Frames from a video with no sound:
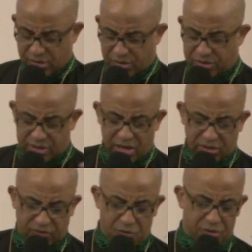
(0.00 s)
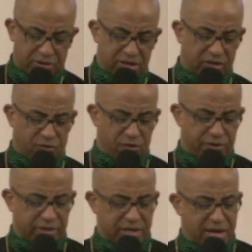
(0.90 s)
This text for, sets
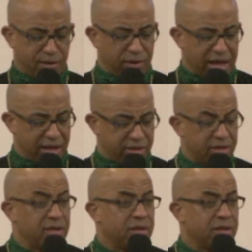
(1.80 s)
forth a timeline